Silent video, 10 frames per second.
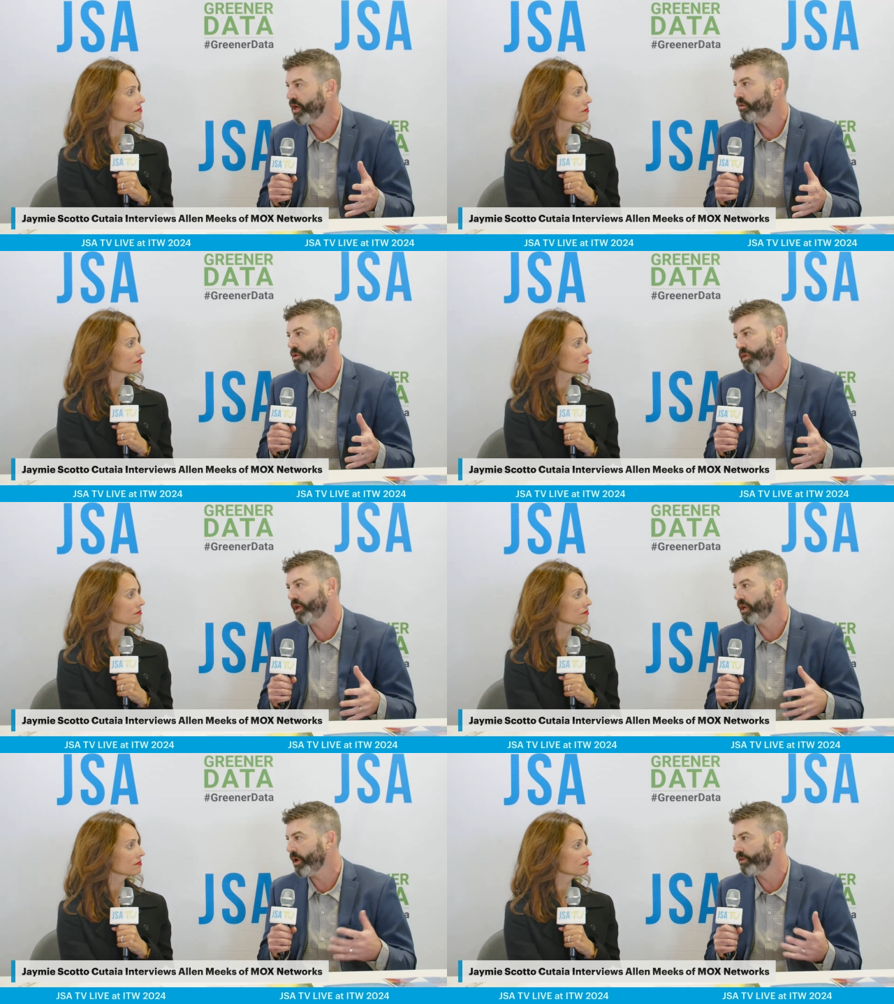Speaker 1: we're thinking
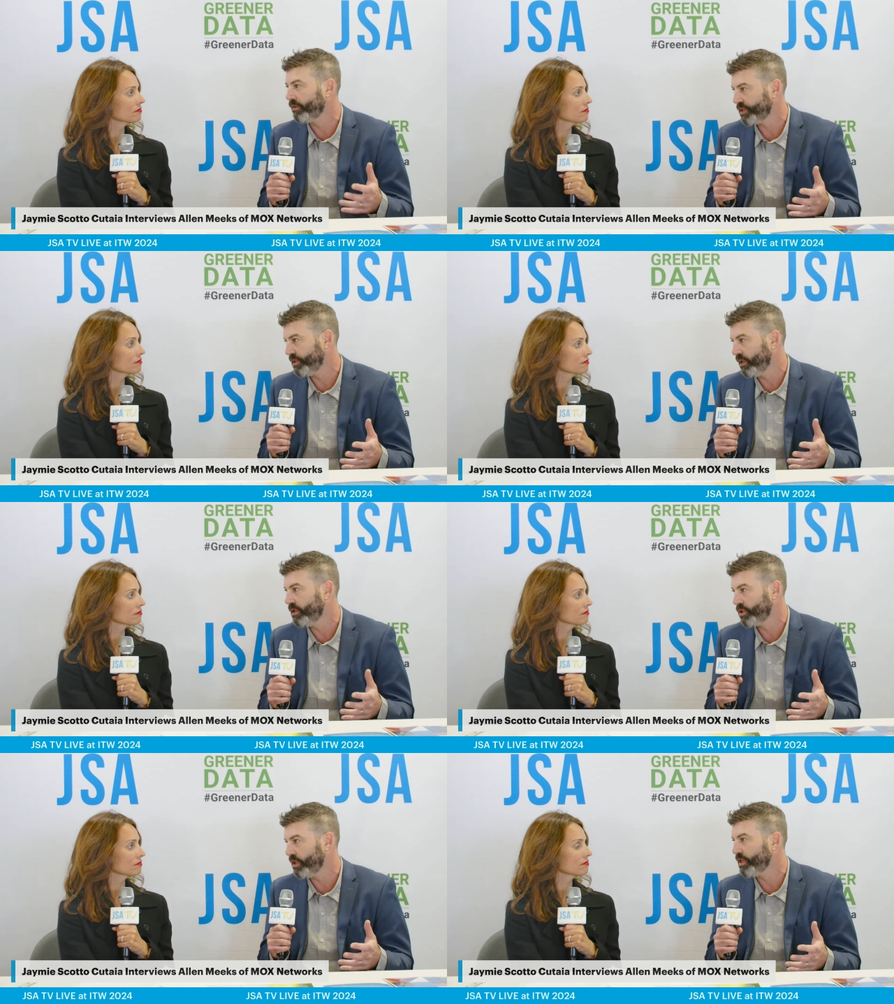about the rest of the
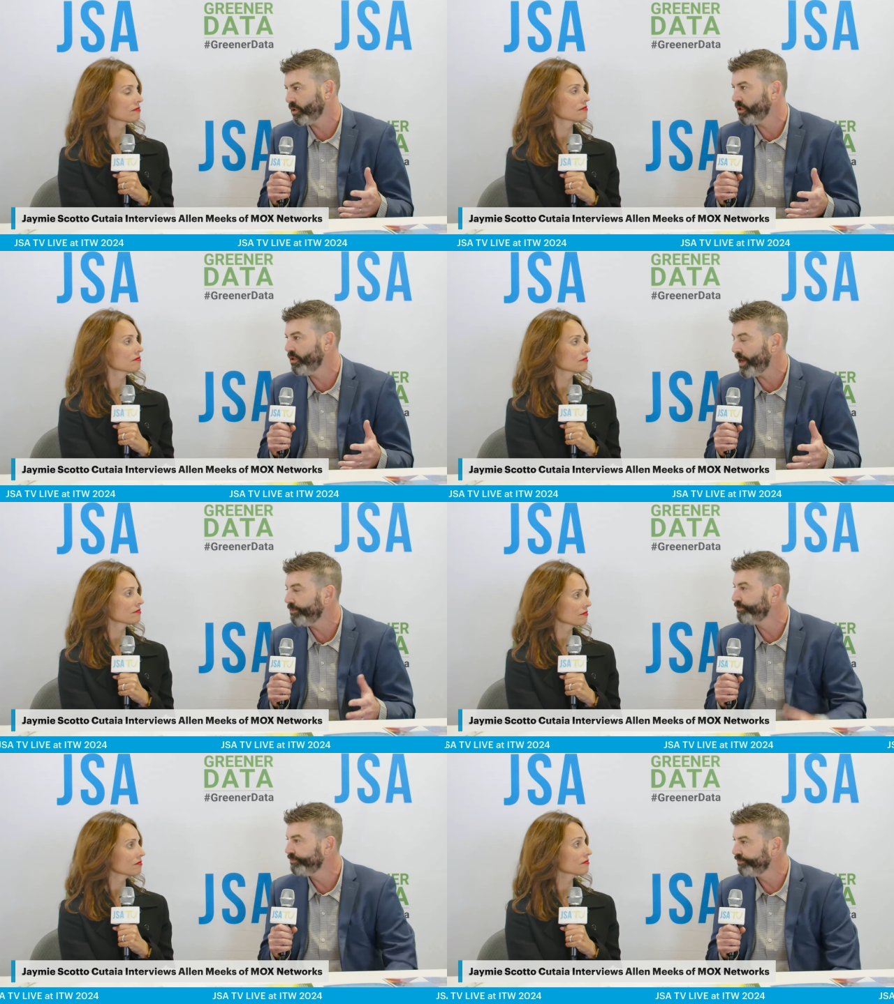industry as we do that.
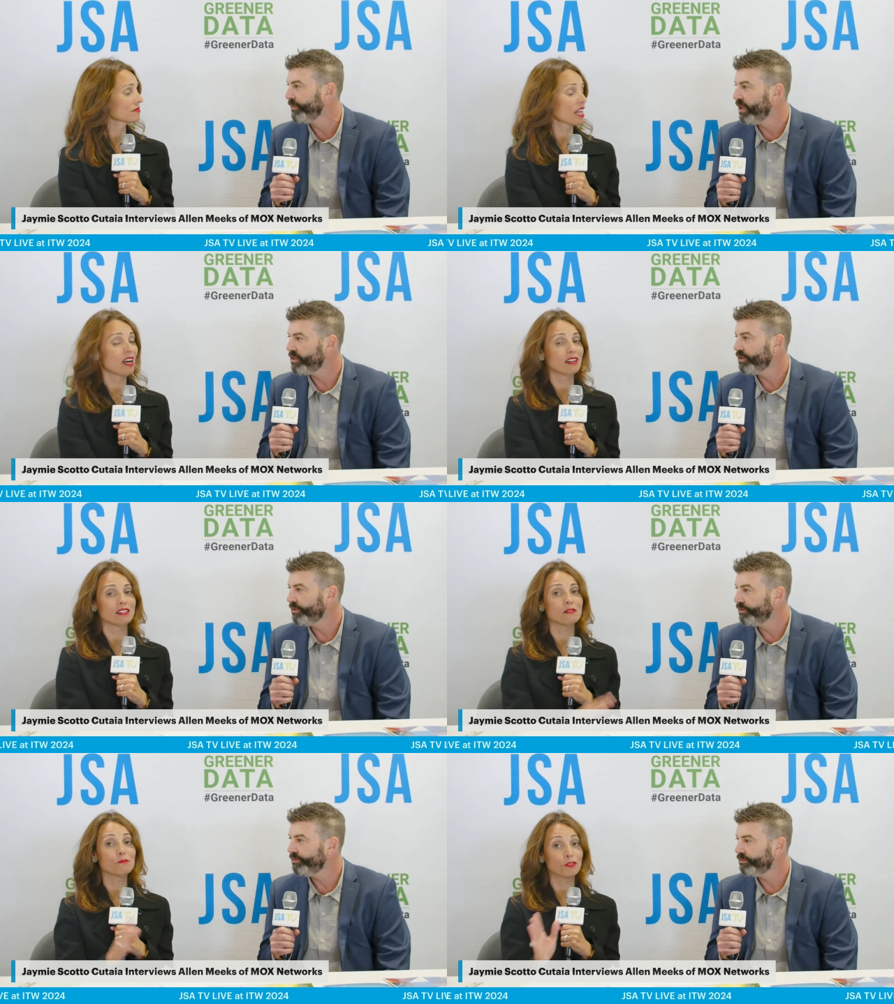
Speaker 2: Ah, oh,
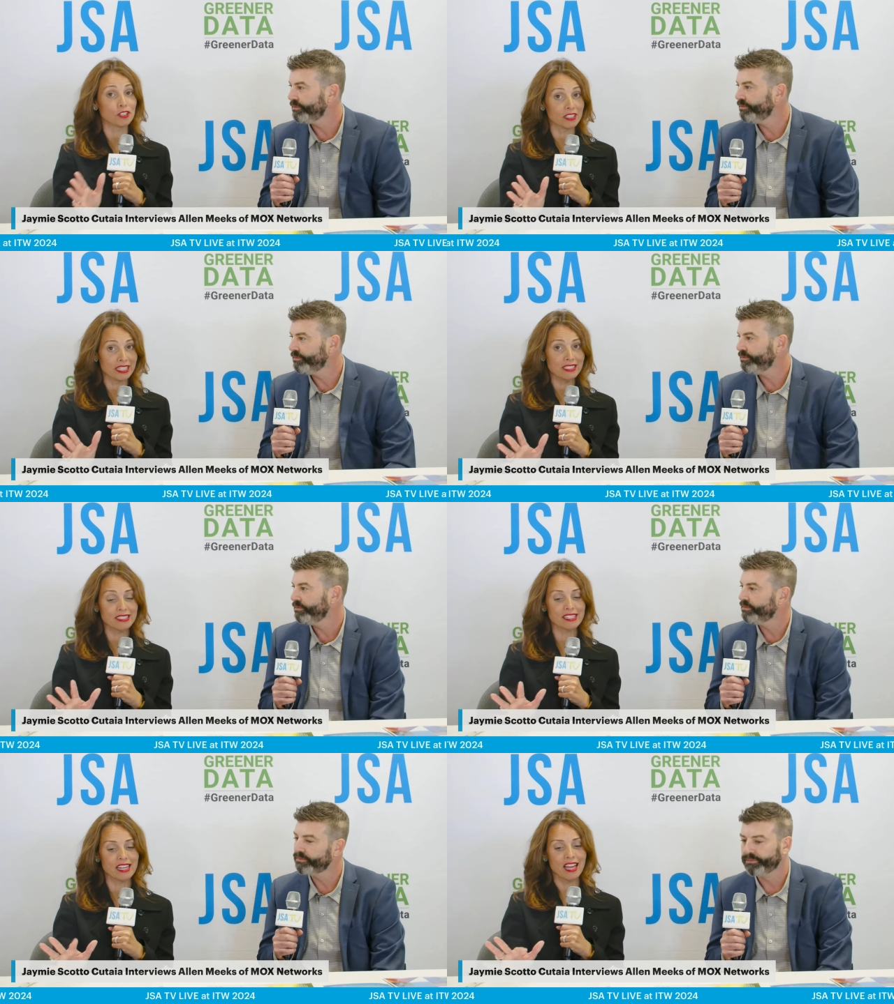
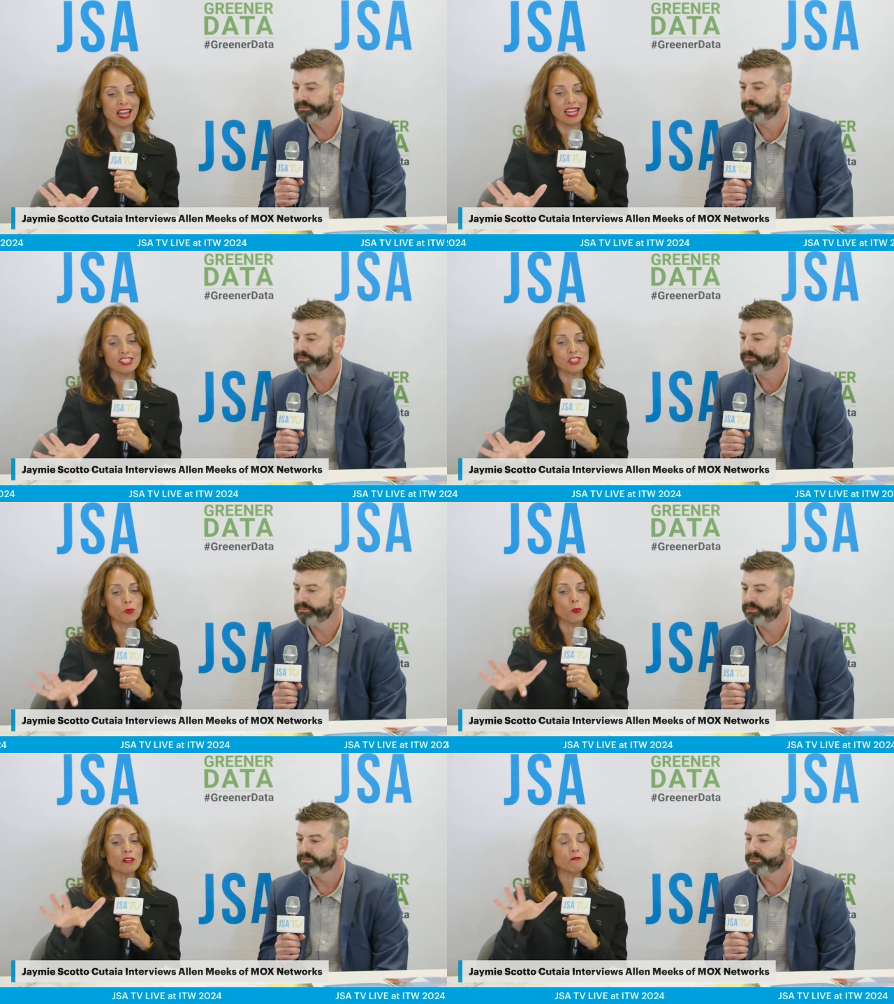brilliant. And so
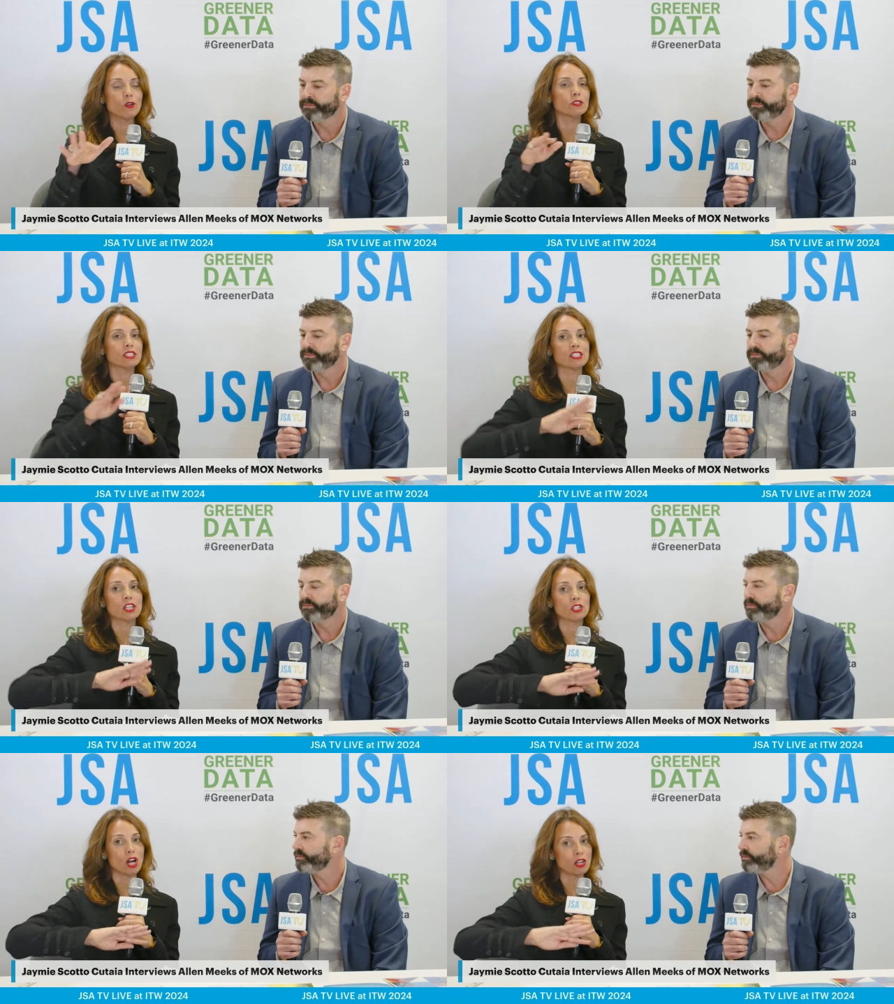what role does
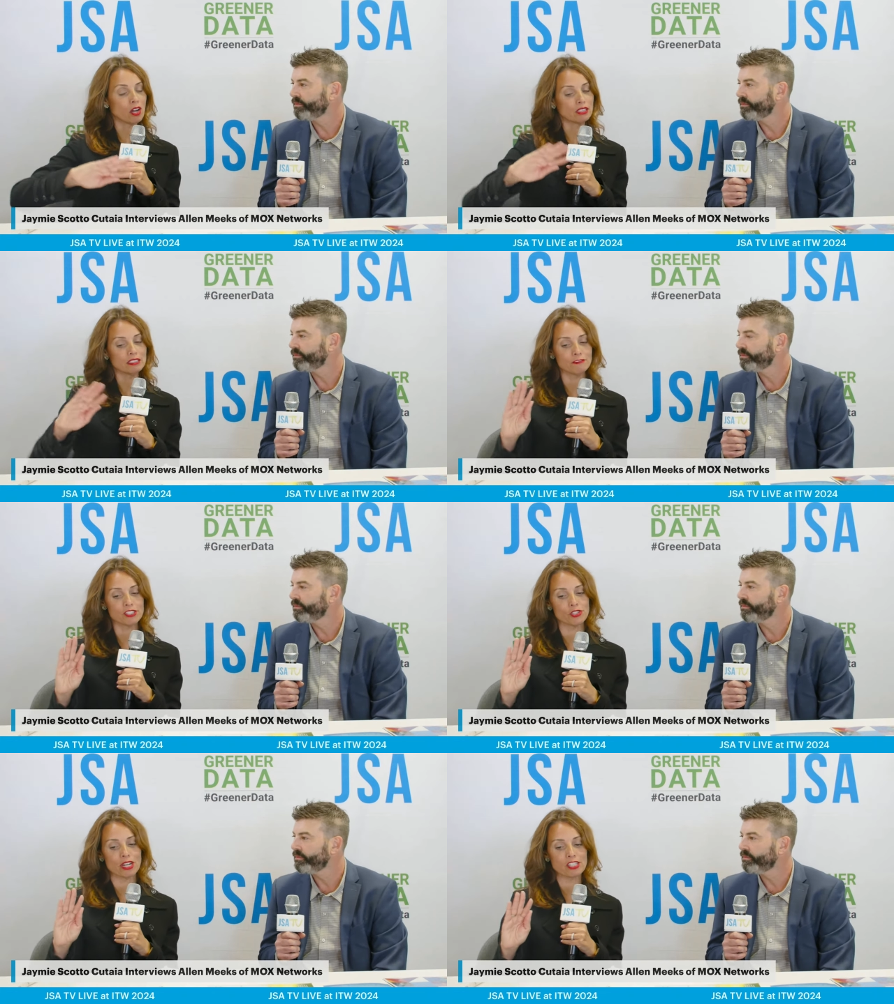long-haul
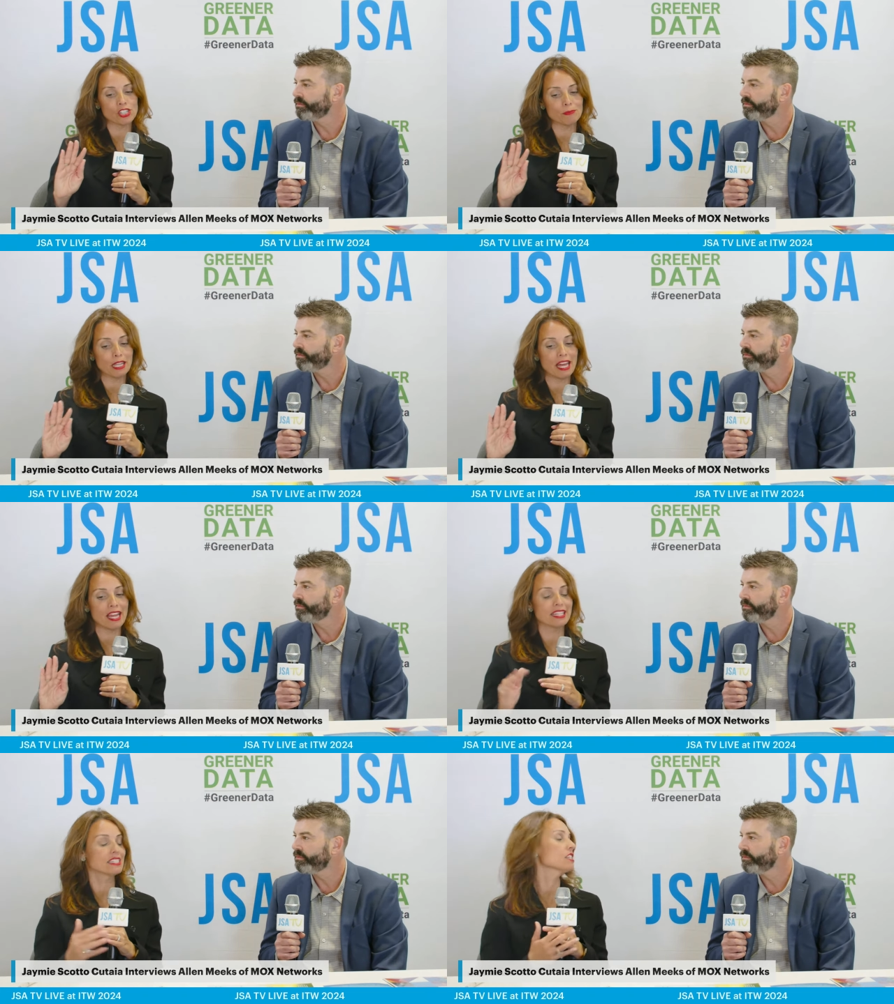infrastructure play
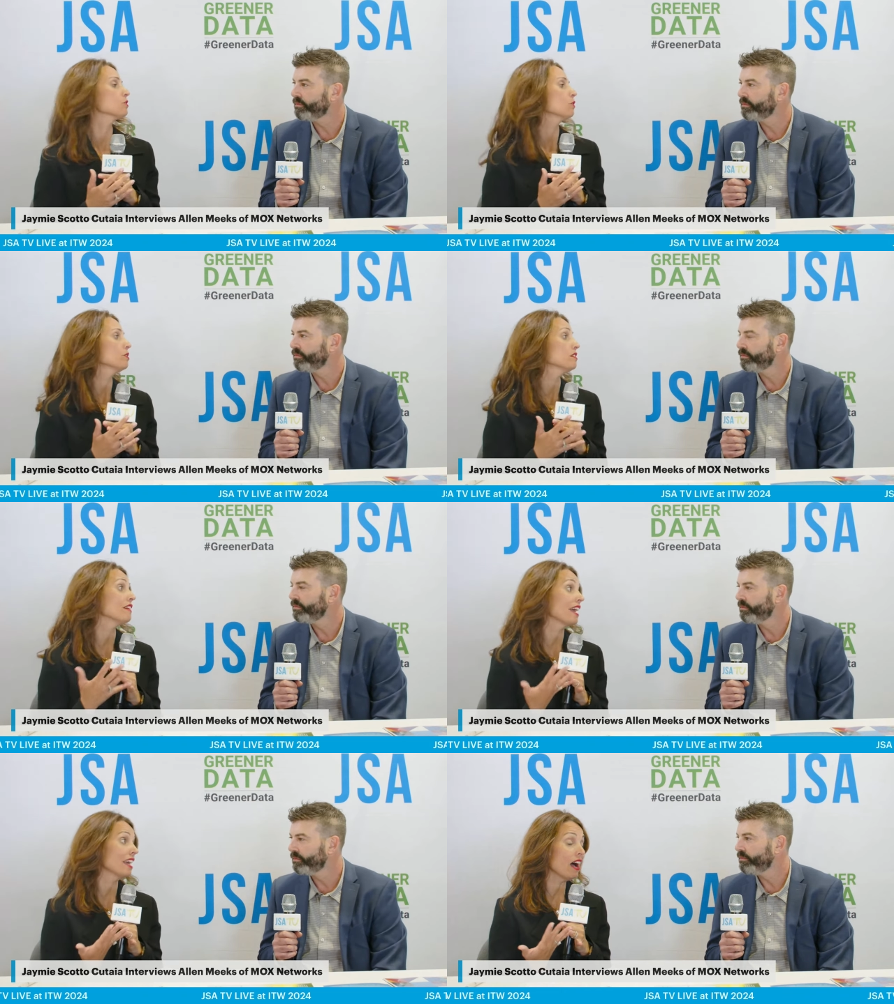into the growth of
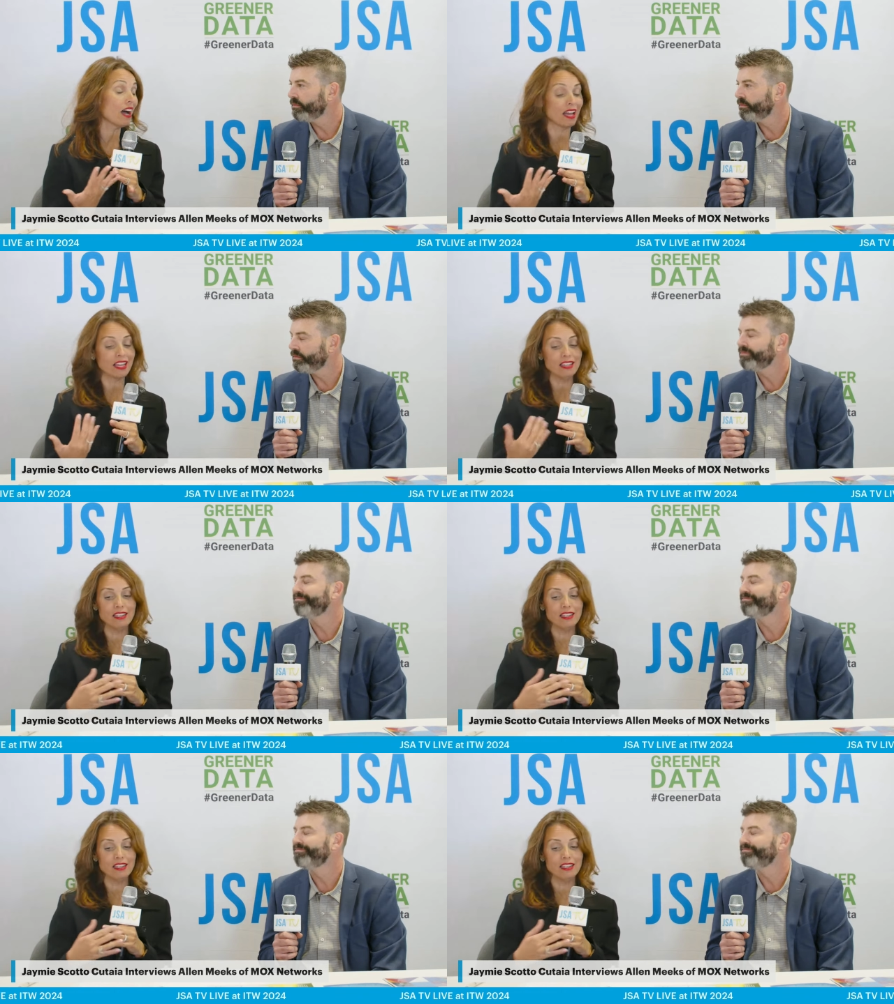A I